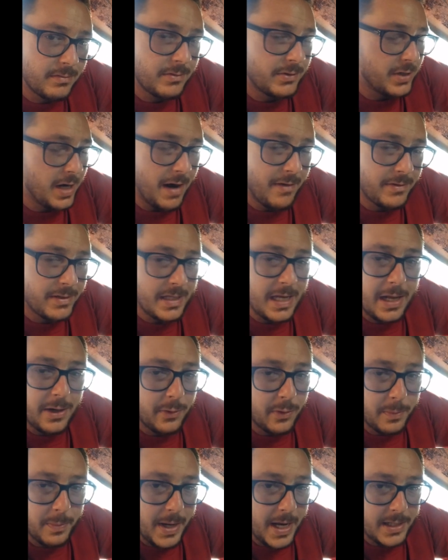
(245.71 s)
driver side
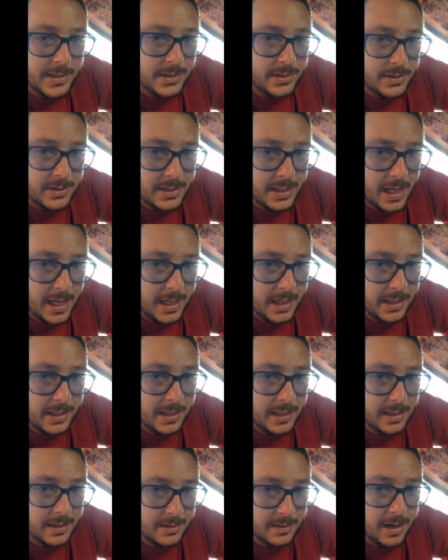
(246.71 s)
or passenger
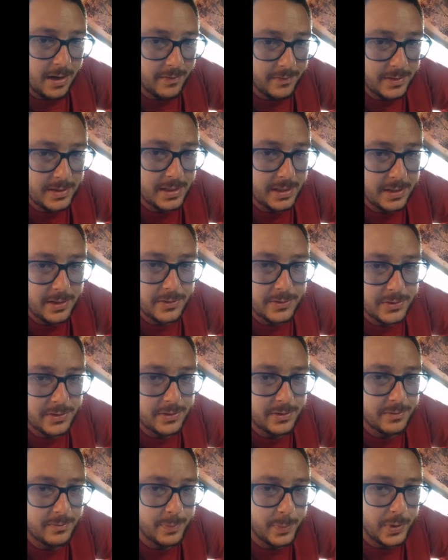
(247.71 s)
side, obviously those
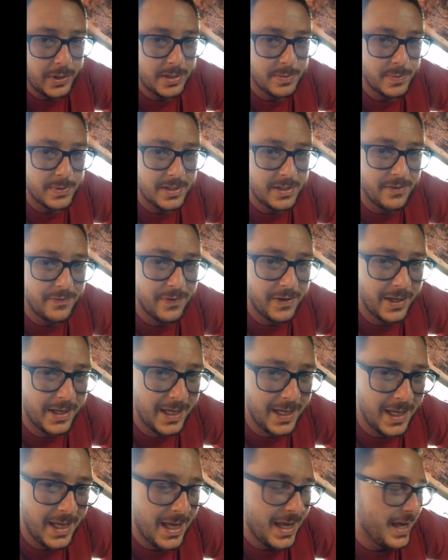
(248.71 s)
are pretty
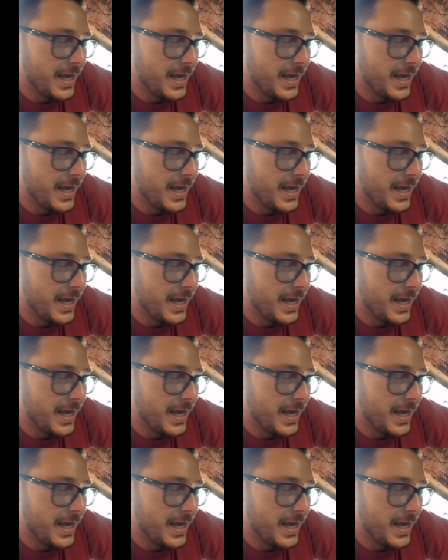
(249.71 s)
specific